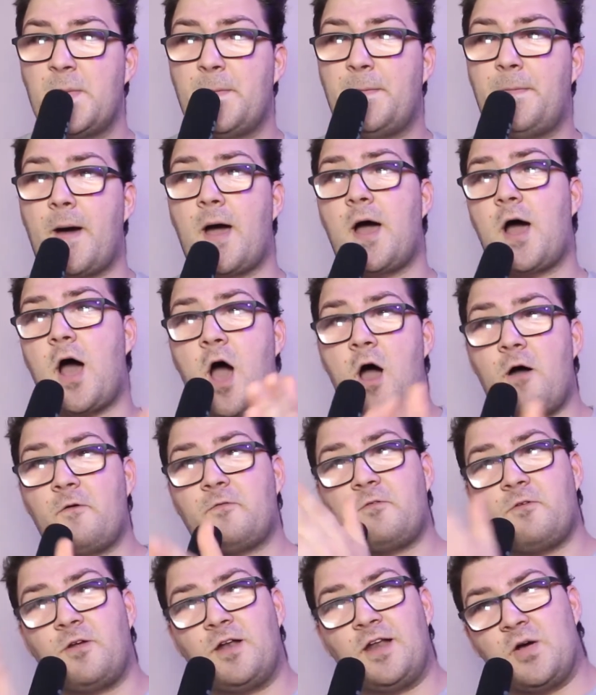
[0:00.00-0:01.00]
but
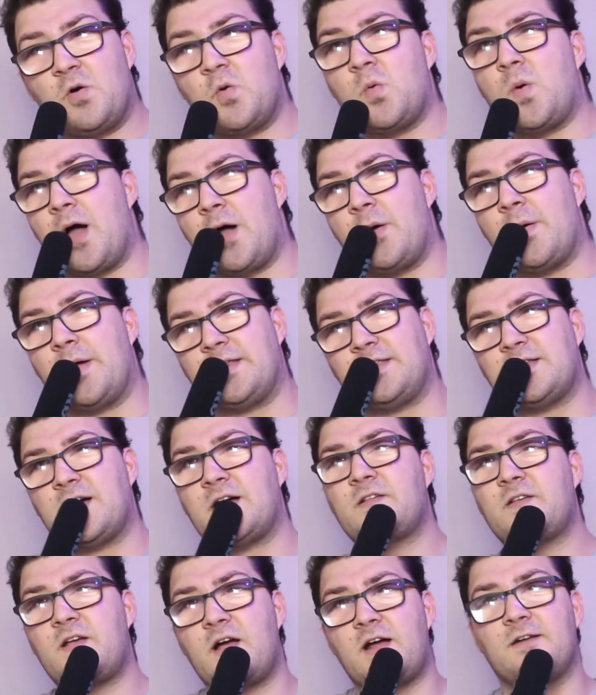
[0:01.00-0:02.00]
after a little while, it
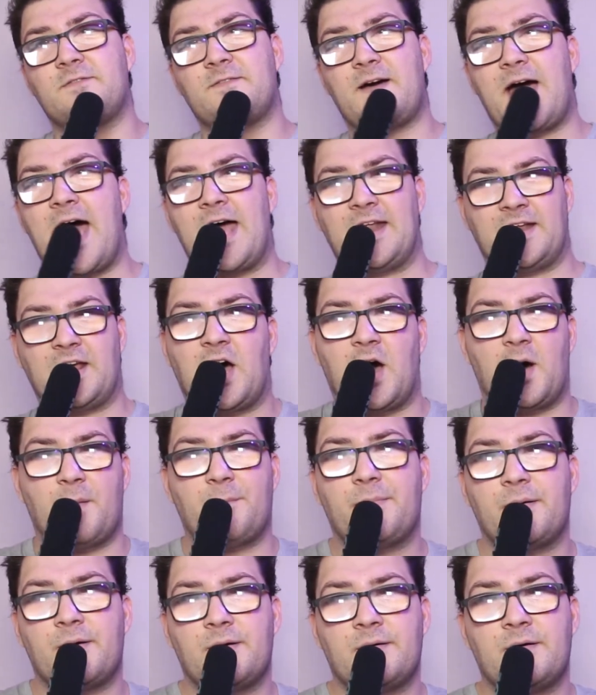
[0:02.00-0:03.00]
does kind of add
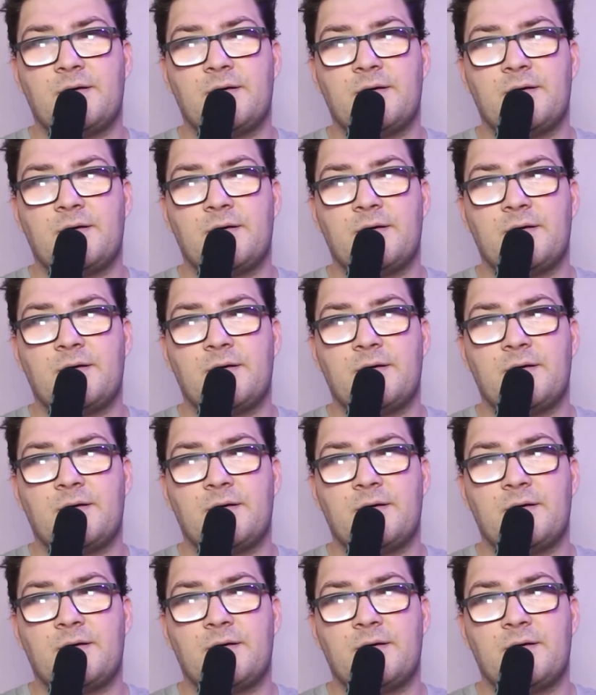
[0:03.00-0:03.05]
up,